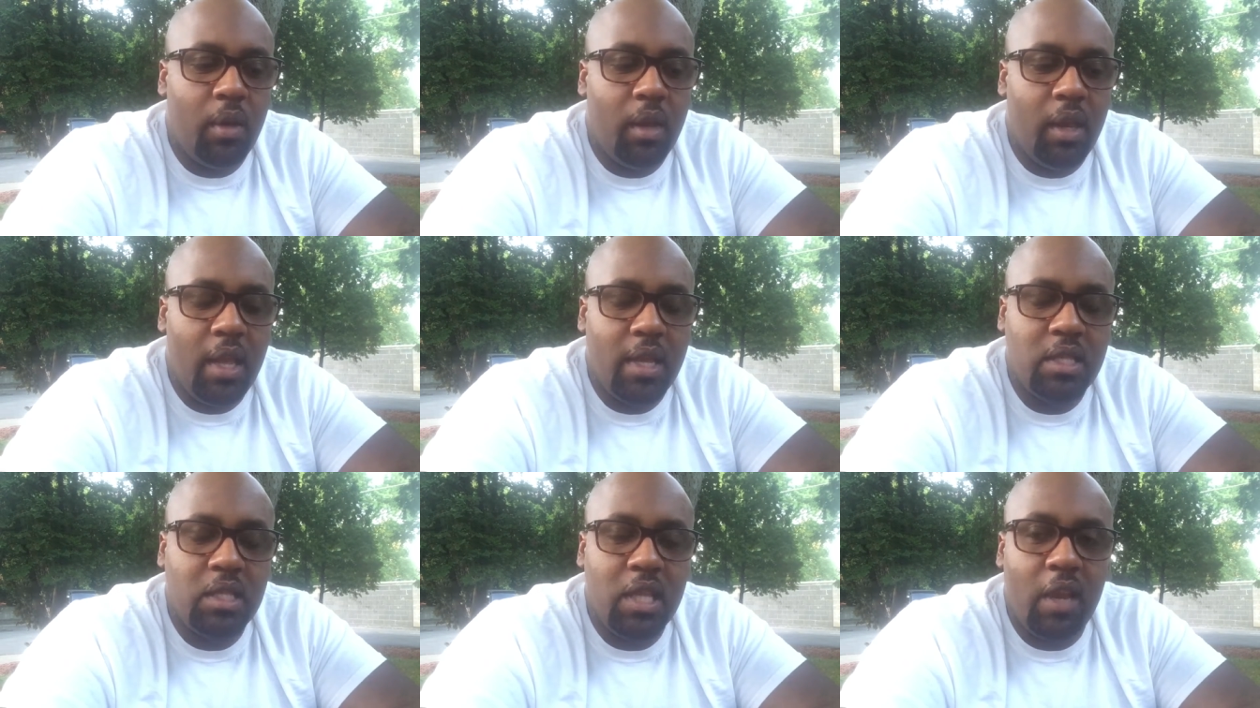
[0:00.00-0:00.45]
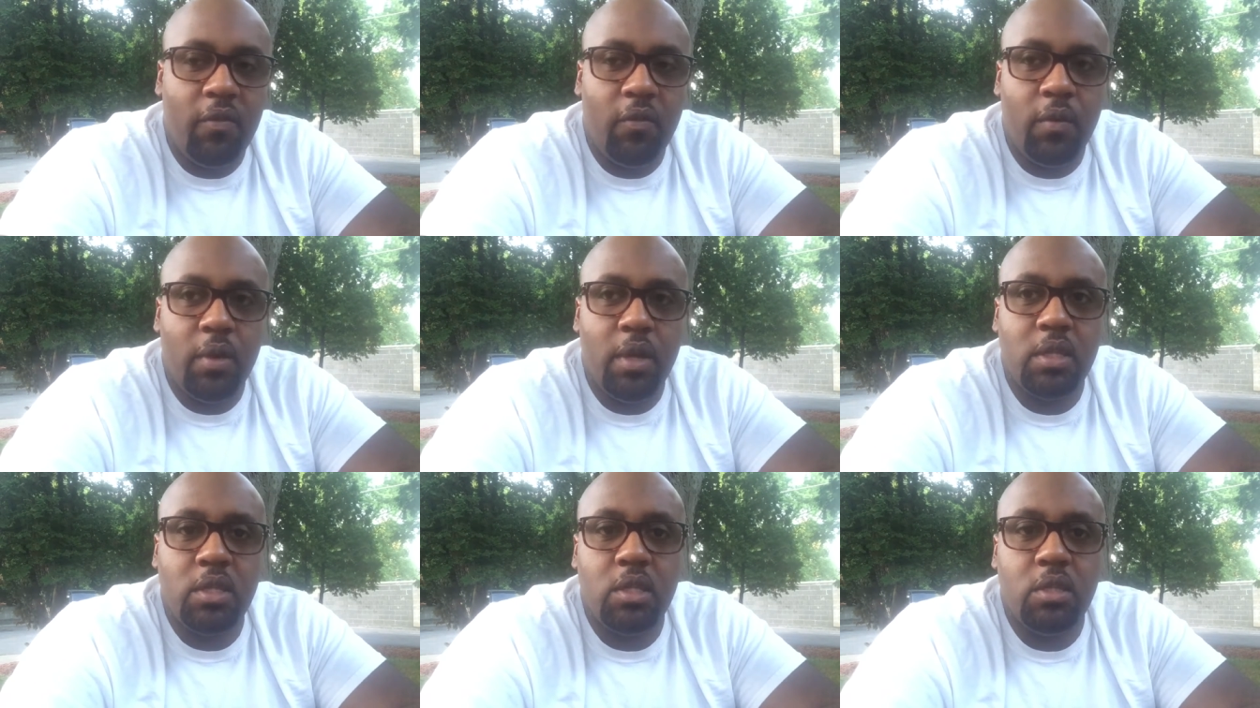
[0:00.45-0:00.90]
Let's say,
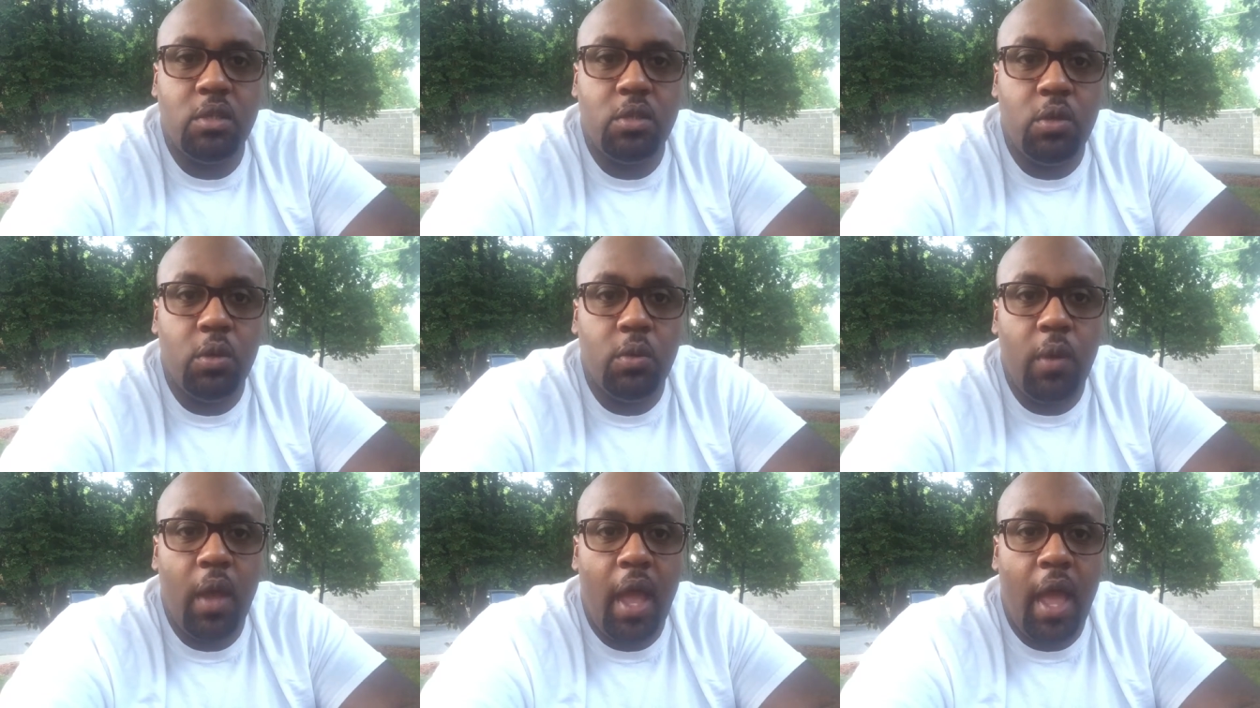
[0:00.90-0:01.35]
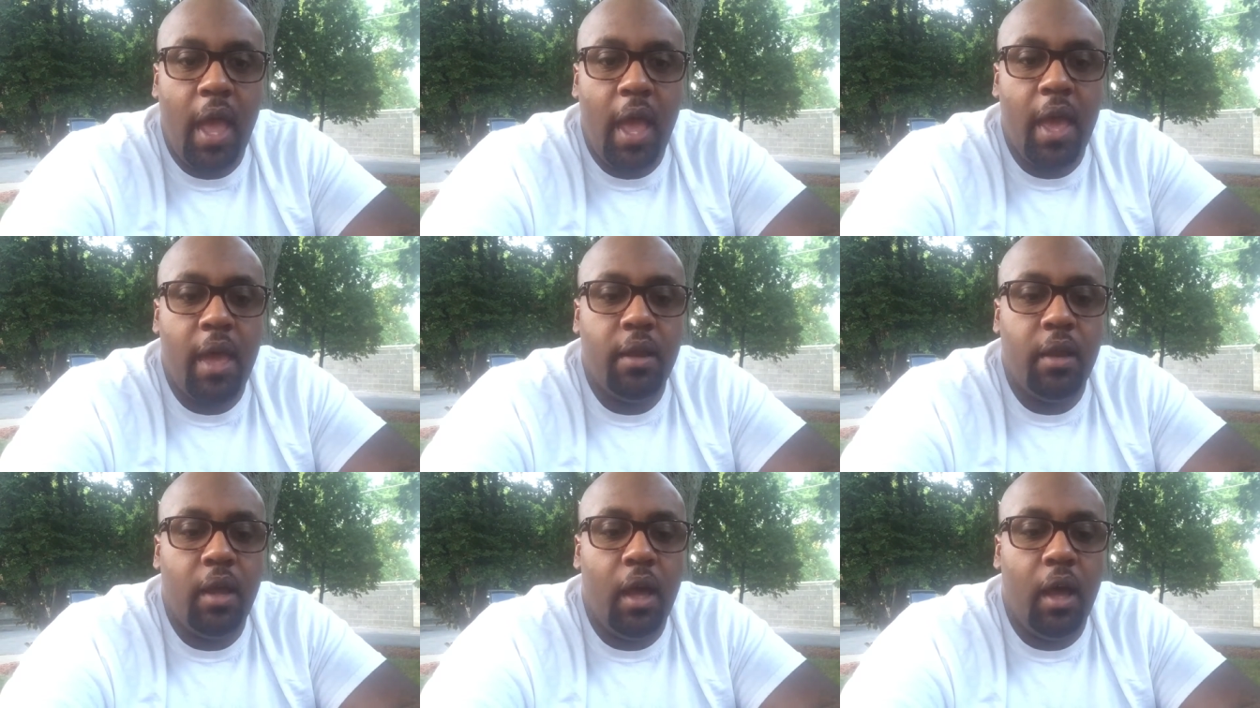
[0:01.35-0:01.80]
for instance, you
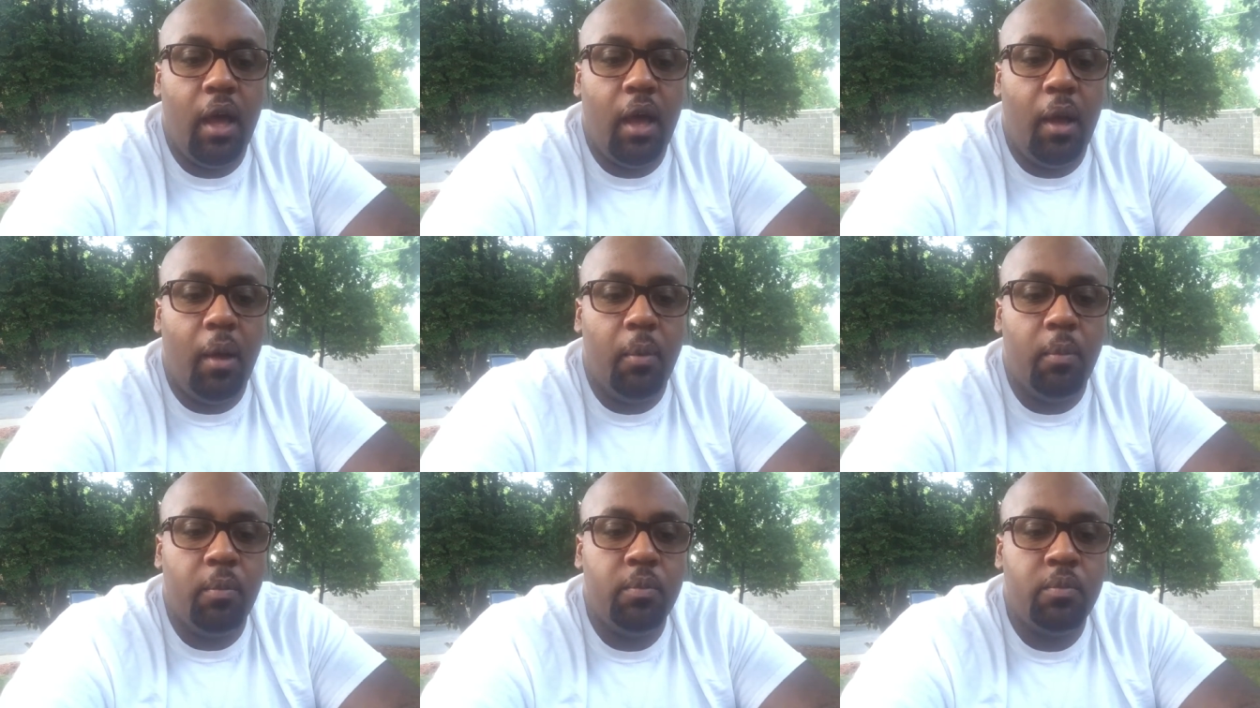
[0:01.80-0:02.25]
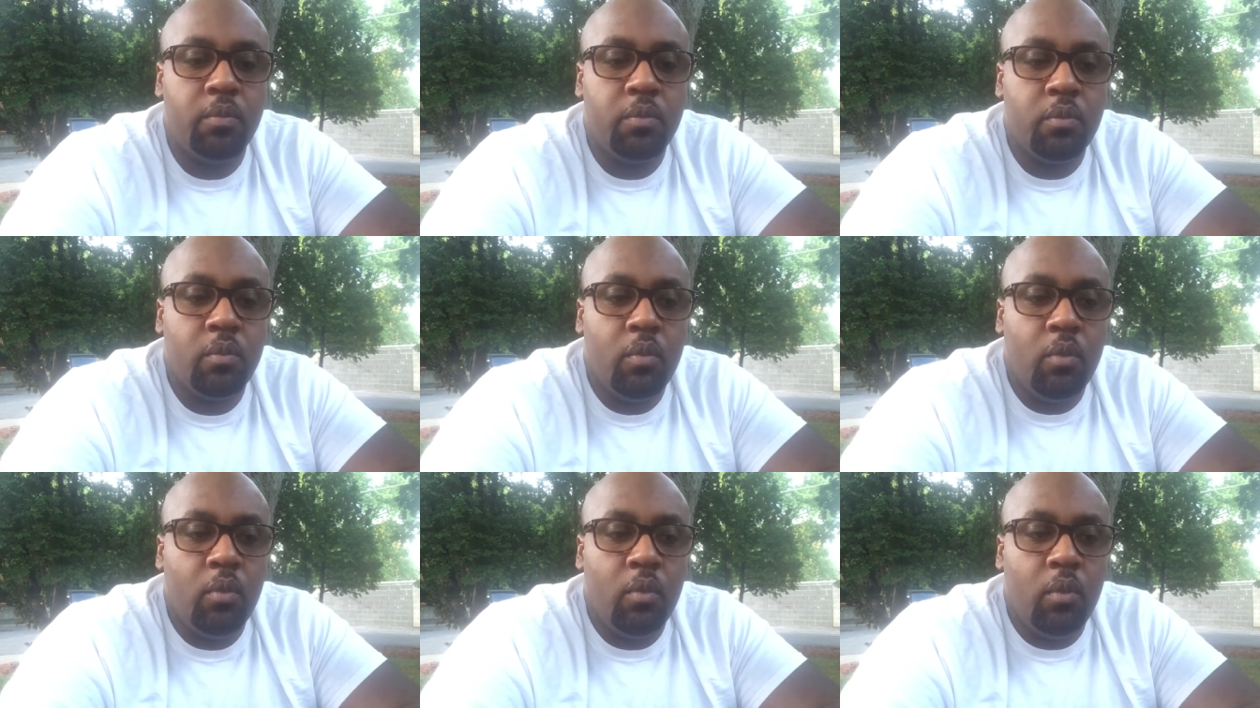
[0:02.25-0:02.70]
had
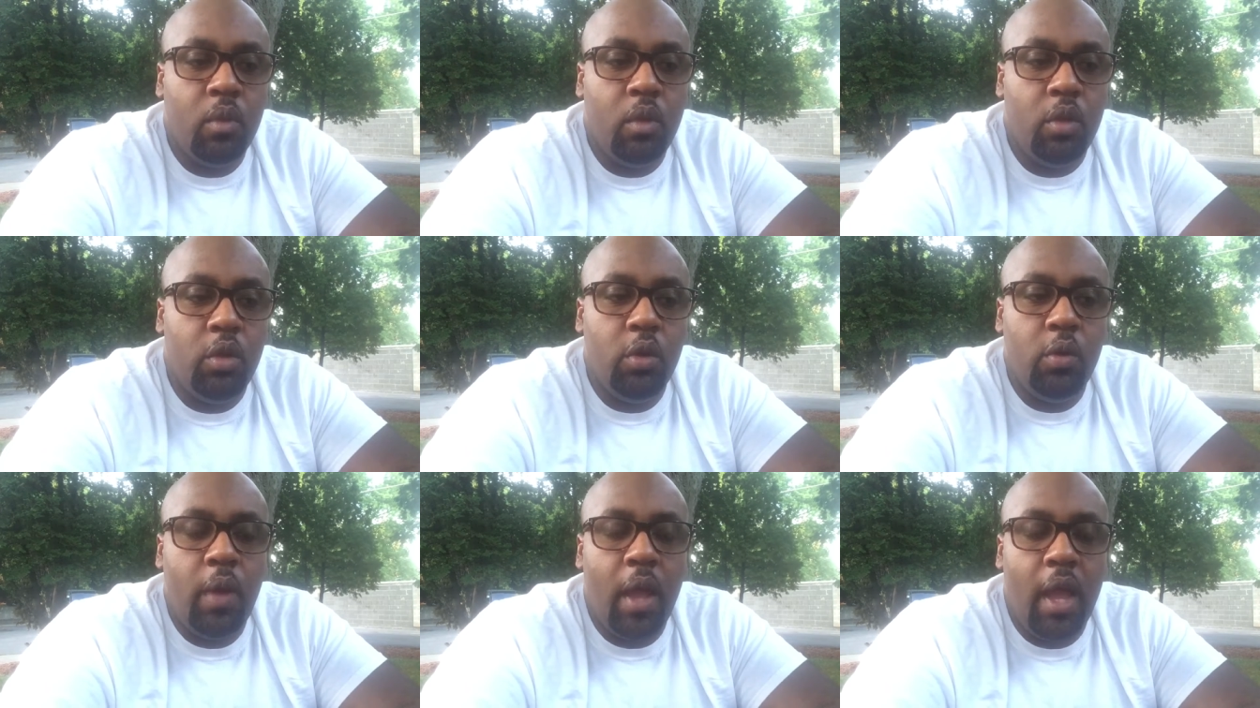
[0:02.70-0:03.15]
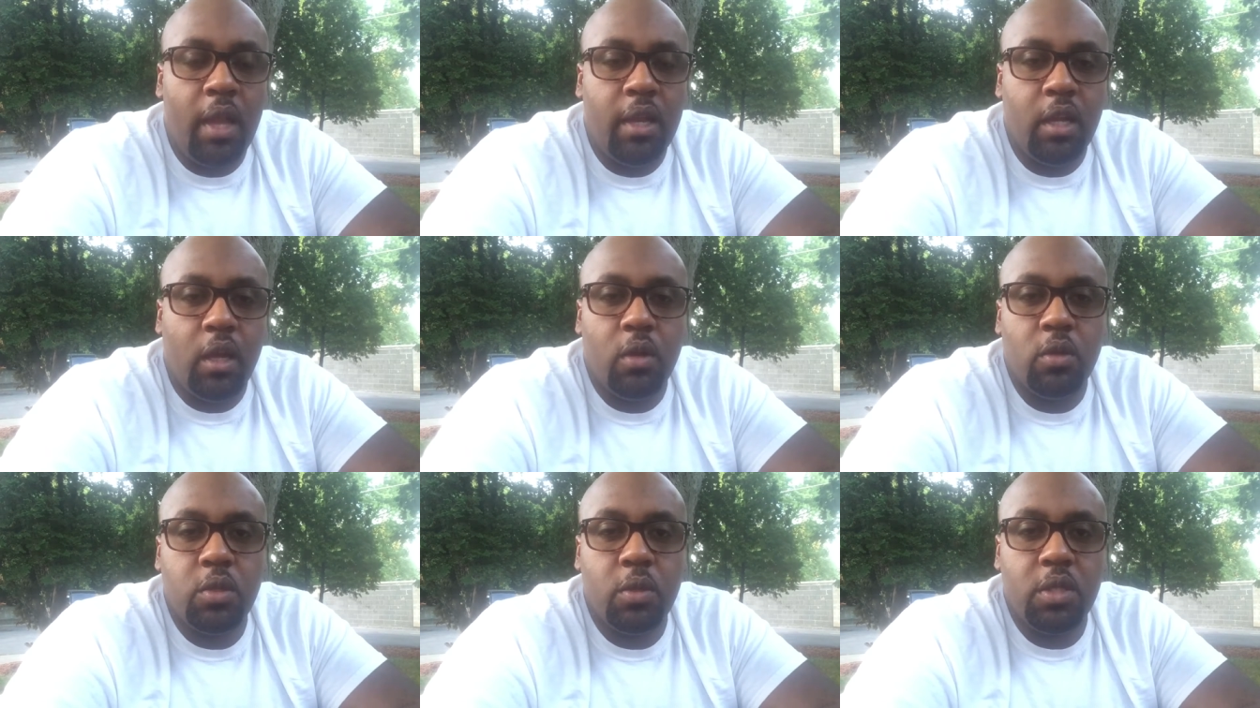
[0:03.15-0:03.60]

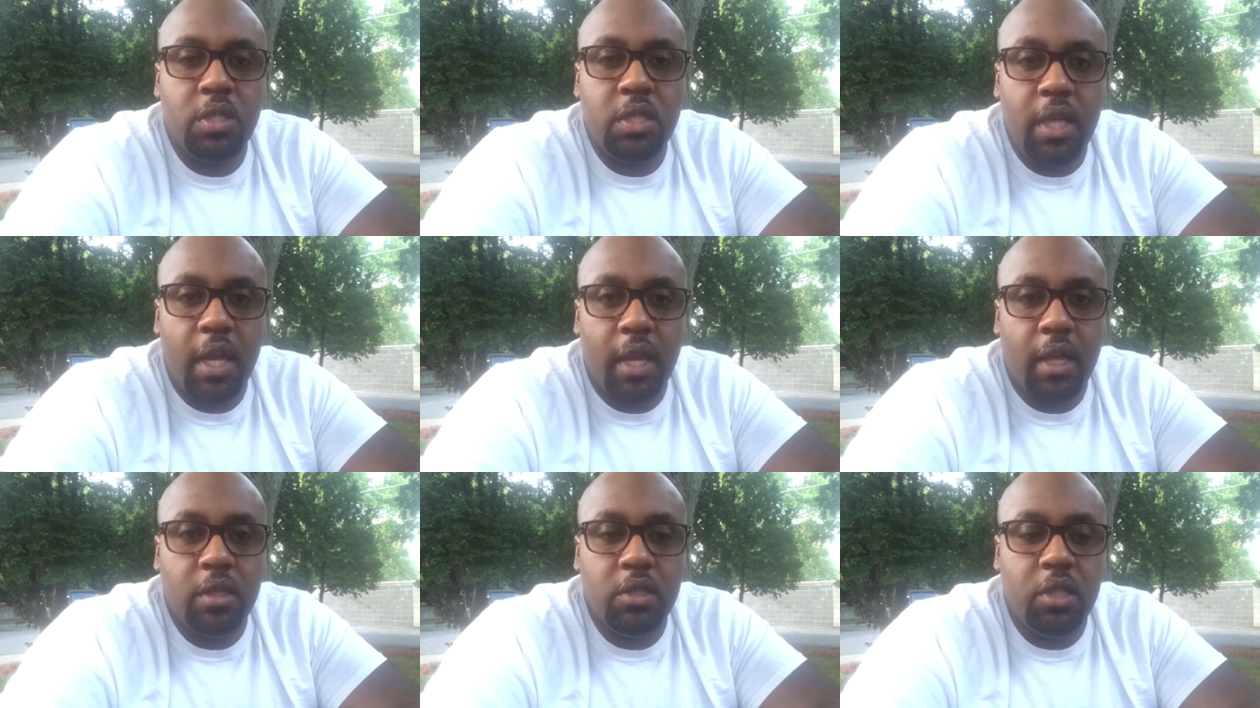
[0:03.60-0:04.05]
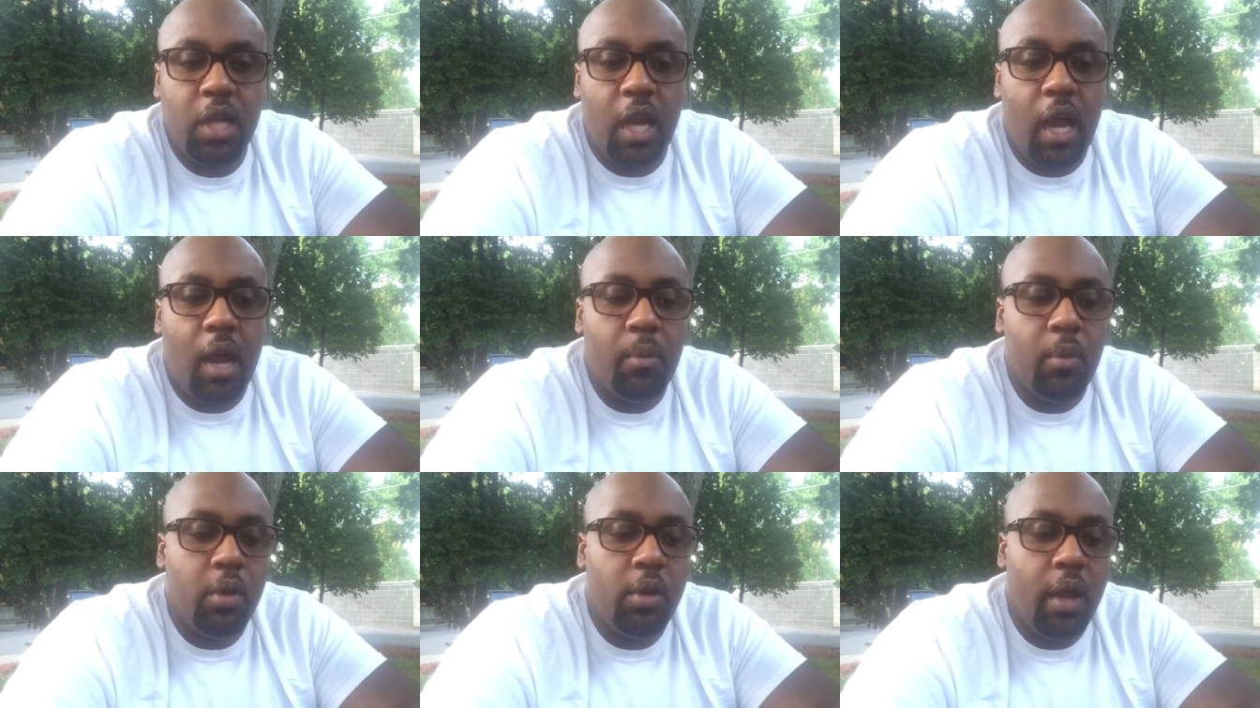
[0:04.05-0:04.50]
to go to a second job,